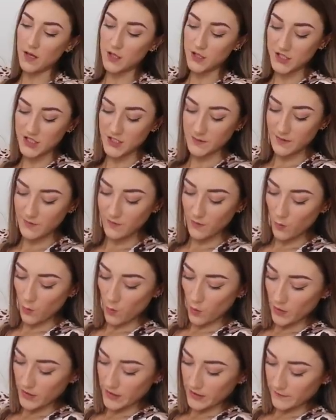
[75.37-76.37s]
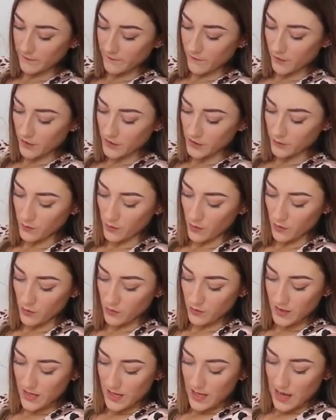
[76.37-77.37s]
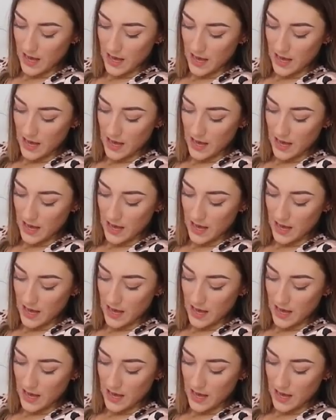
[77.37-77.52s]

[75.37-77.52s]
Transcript: Just a bit of a warning for you all.